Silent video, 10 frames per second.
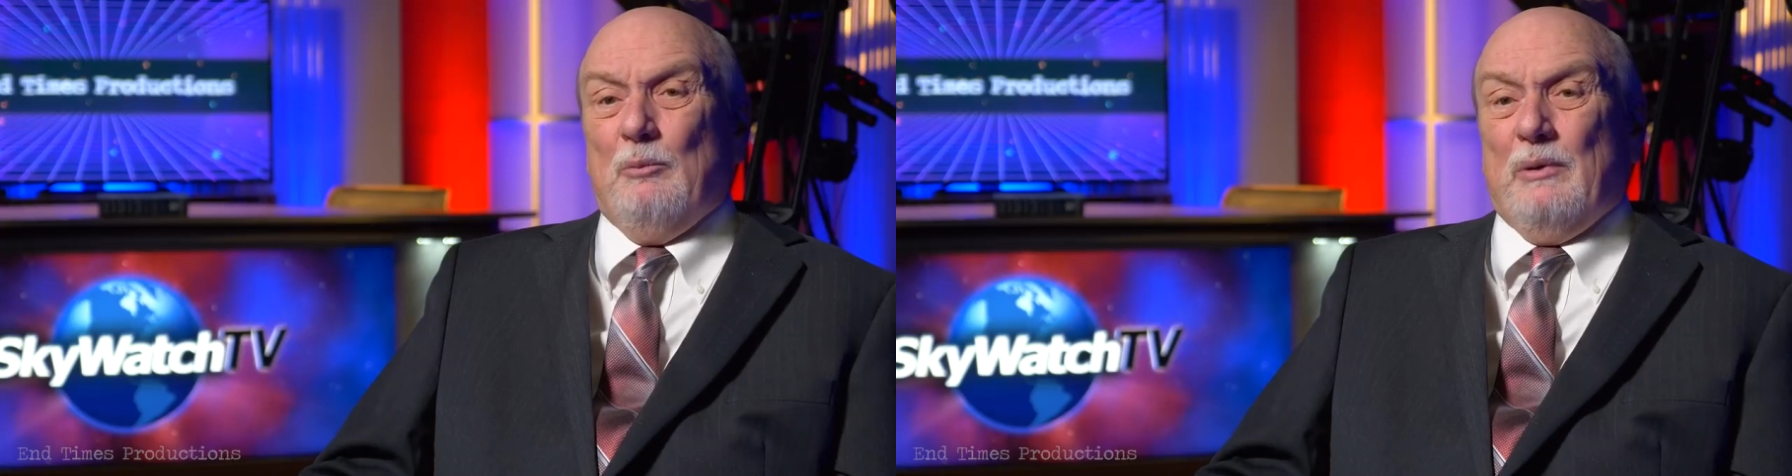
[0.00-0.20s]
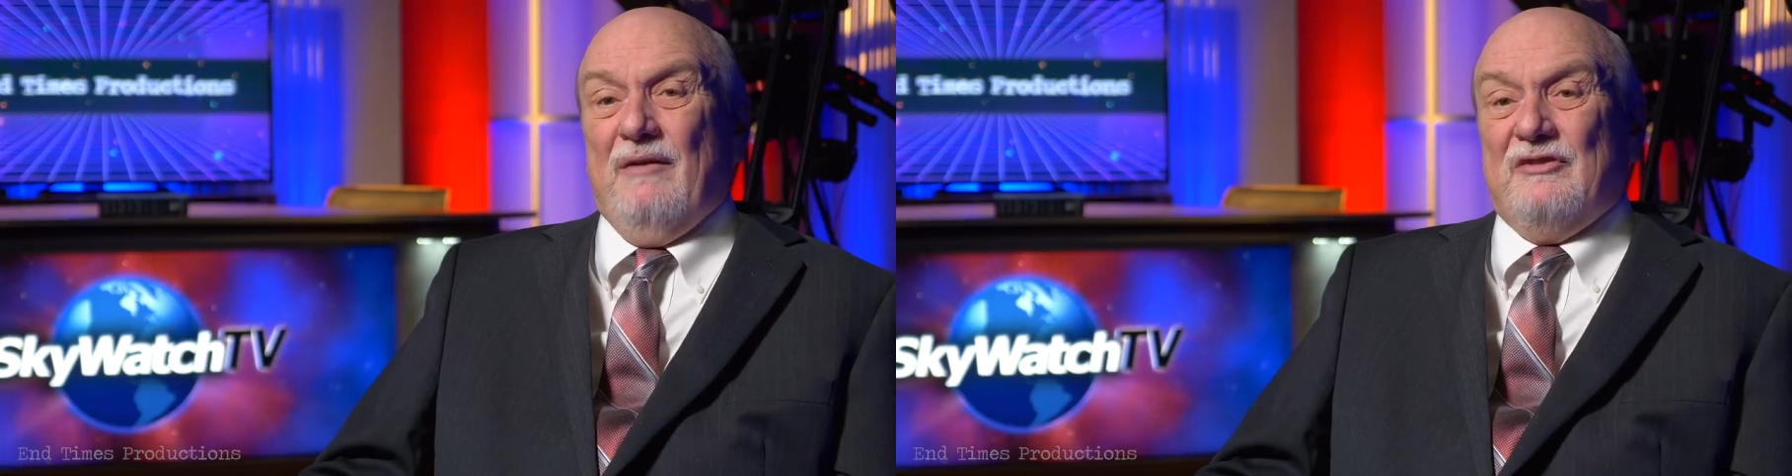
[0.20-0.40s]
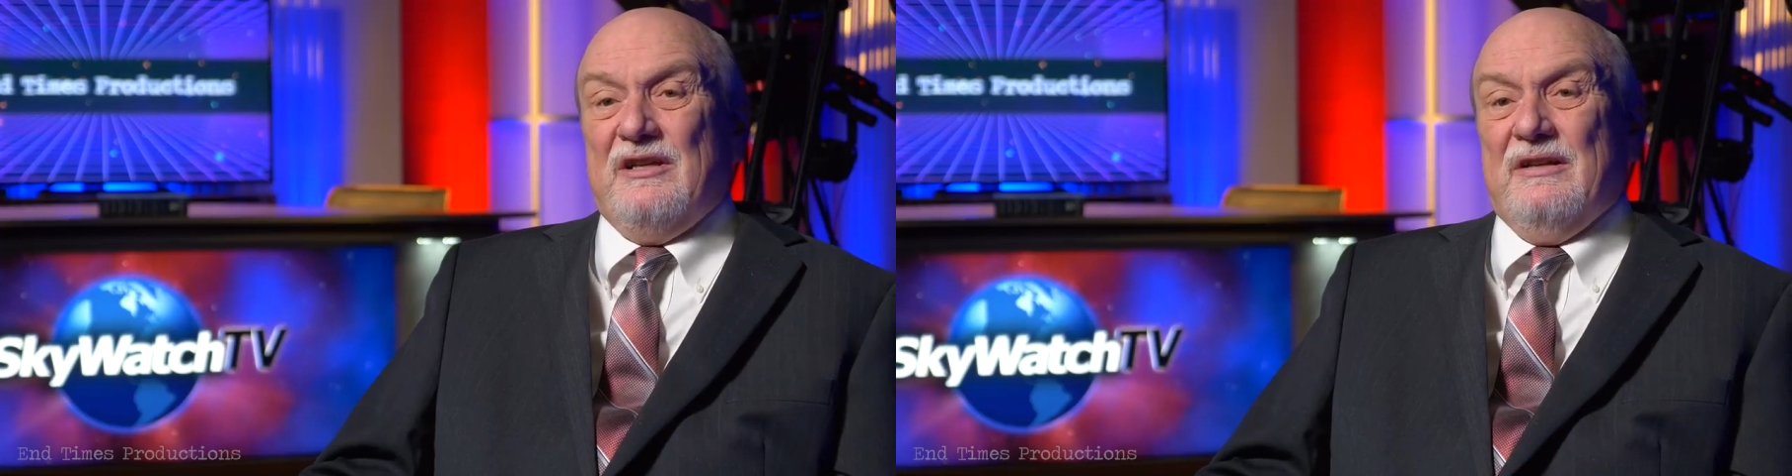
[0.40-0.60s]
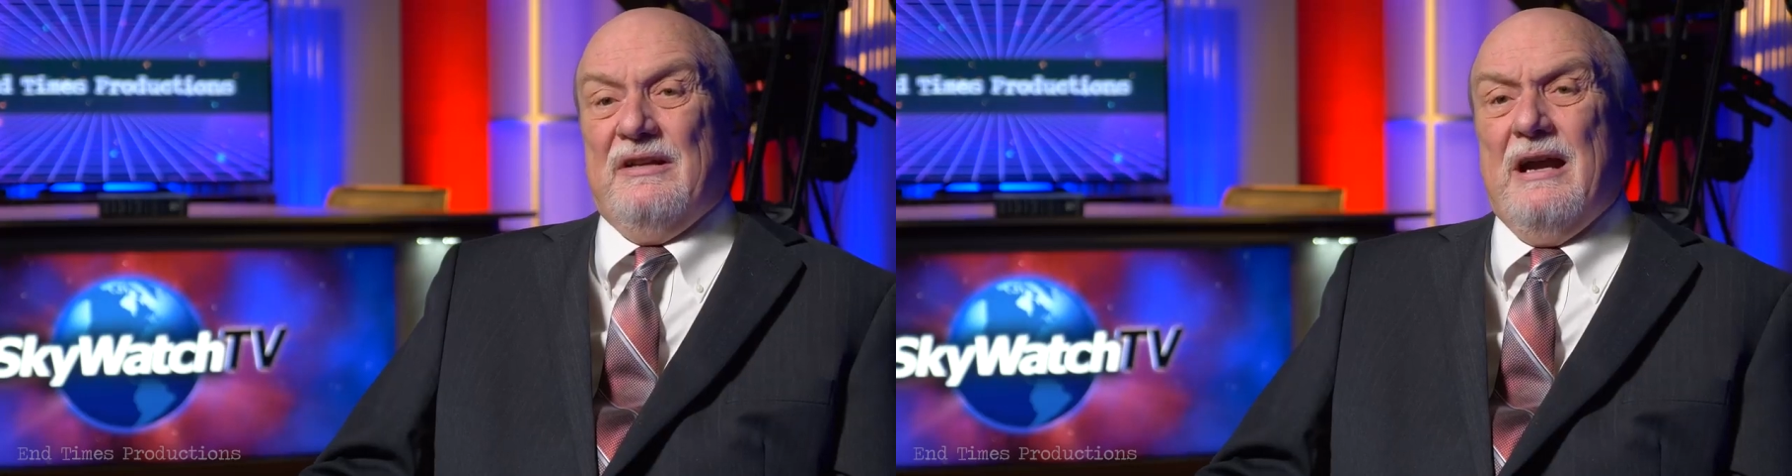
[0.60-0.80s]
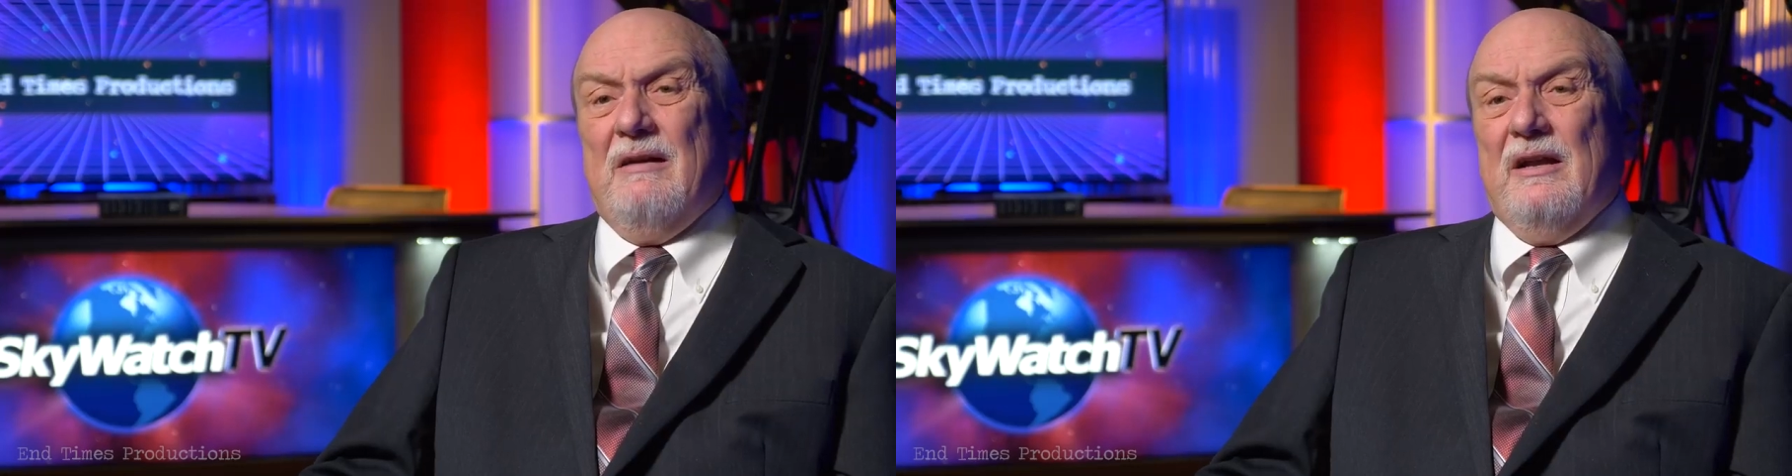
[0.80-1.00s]
prophecy
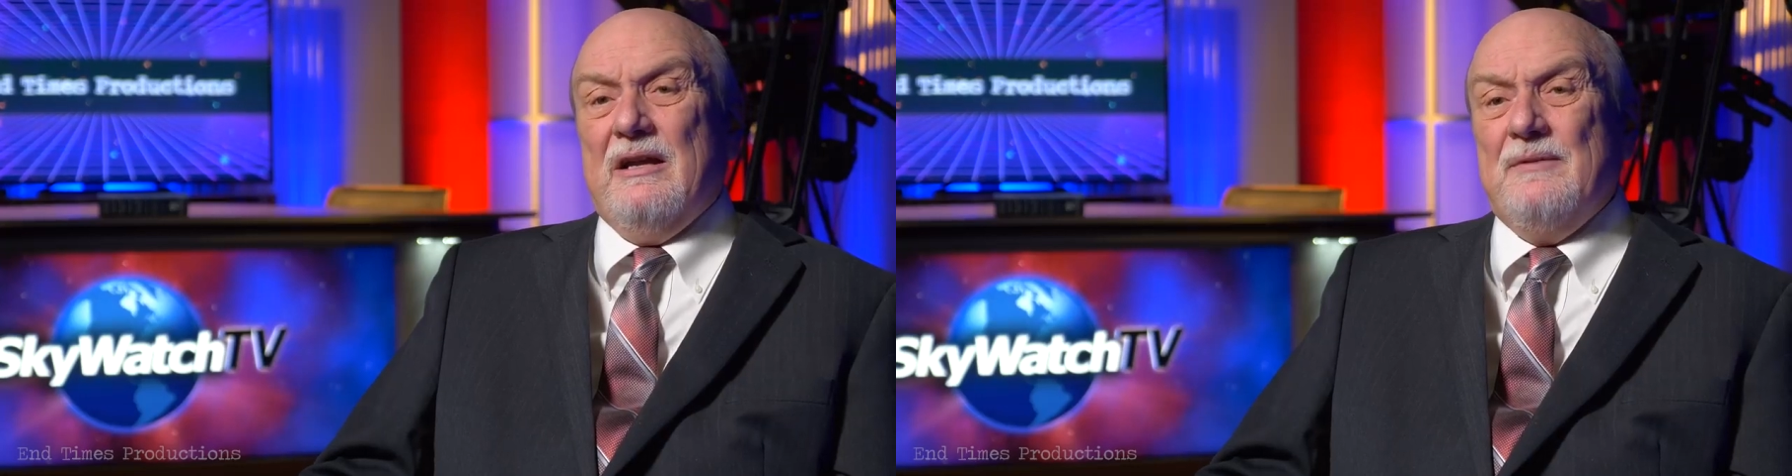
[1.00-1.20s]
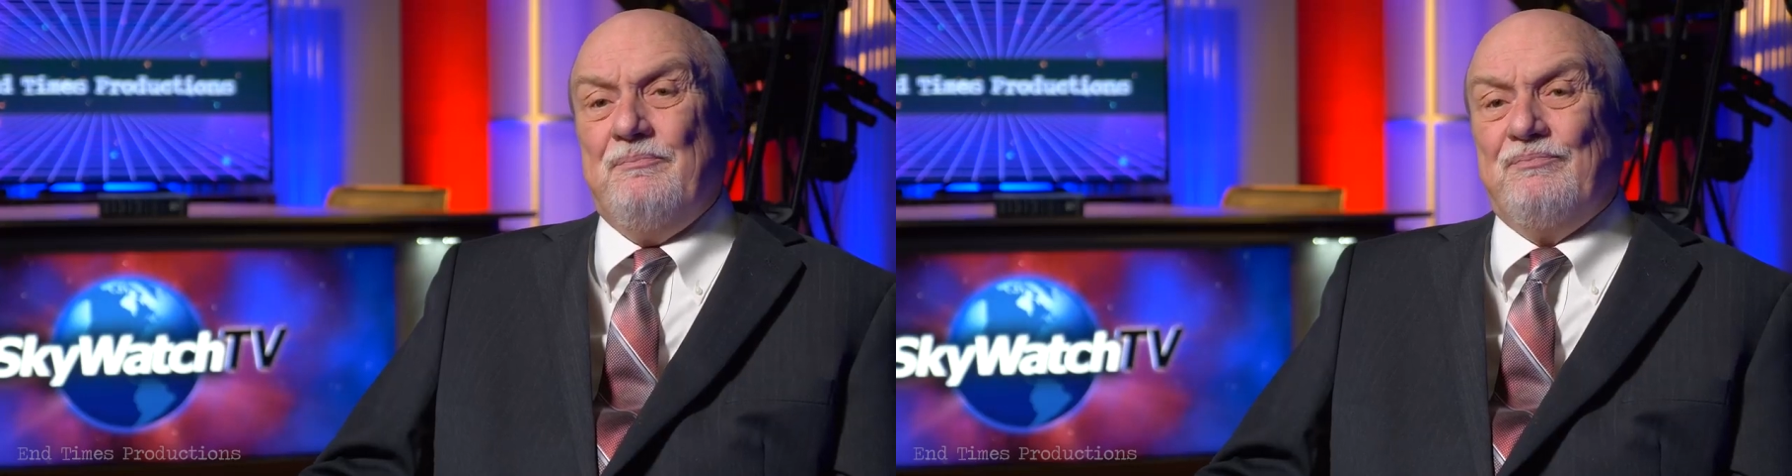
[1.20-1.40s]
entirely,